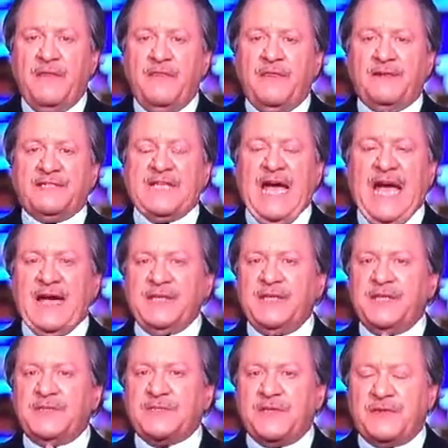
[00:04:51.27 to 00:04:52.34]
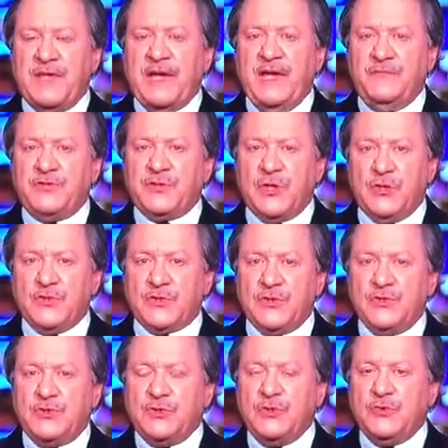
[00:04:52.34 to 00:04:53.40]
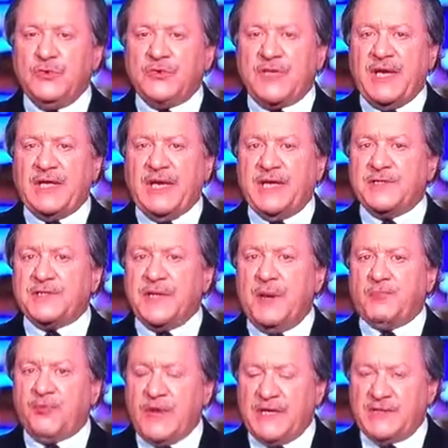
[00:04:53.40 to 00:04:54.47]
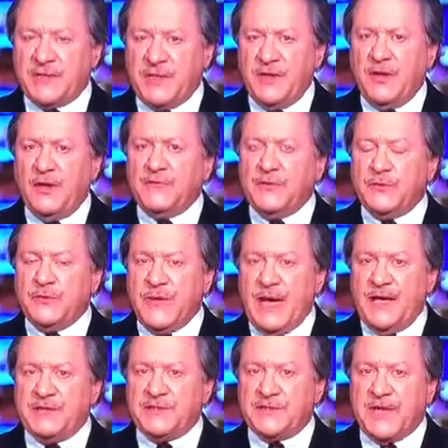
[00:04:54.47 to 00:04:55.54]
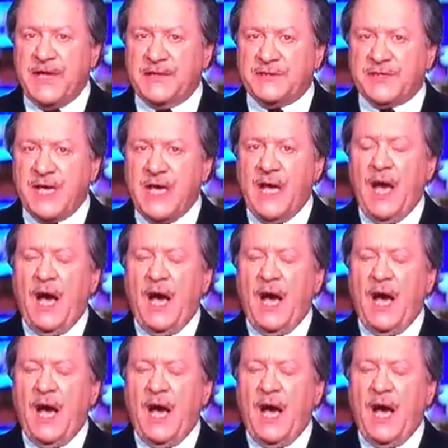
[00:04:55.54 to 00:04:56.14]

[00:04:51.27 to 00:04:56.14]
the tactics that they have chosen to use against a president of the United States,